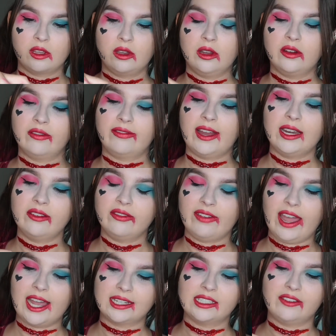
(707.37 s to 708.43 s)
Fun
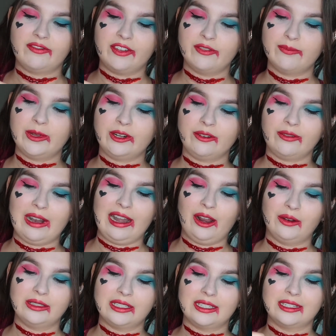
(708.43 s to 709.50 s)
fact, if you've been
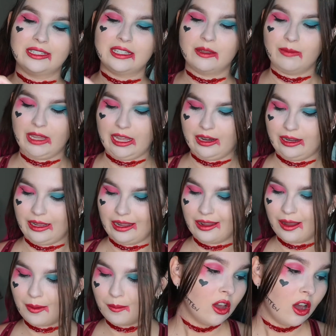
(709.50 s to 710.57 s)
around since the beginning,
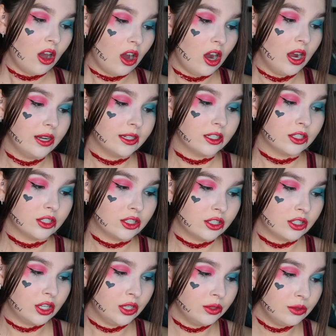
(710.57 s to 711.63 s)
on
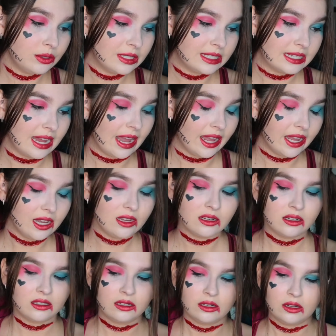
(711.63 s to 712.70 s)
Tuesday,
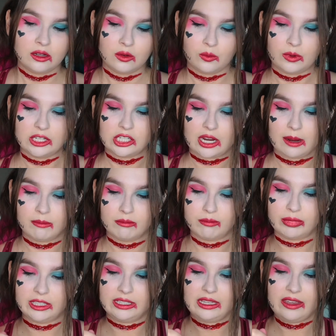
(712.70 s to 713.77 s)
which I
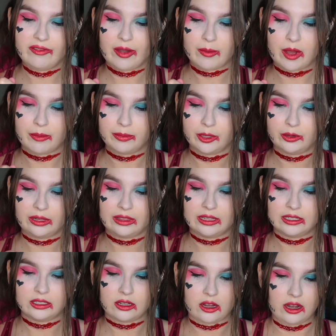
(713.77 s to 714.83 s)
believe I'm uploading
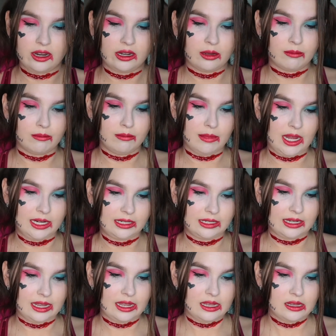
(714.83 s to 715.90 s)
this on
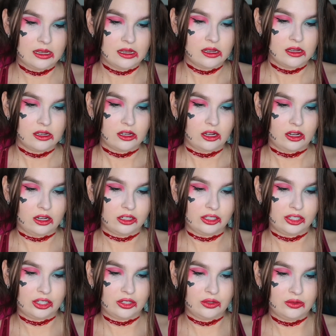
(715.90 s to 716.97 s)
Monday, on
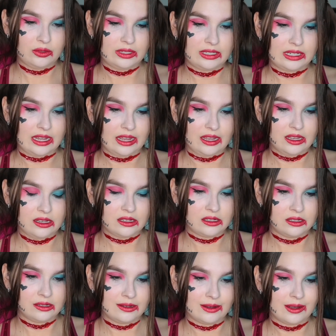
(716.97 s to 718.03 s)
Tuesday,
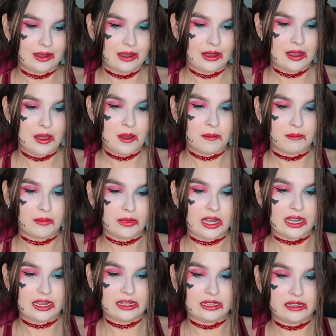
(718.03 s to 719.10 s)

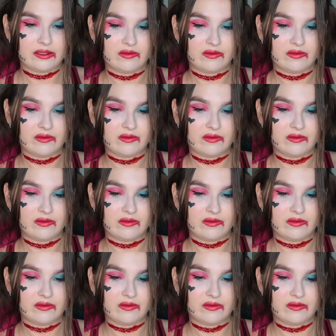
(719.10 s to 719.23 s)
my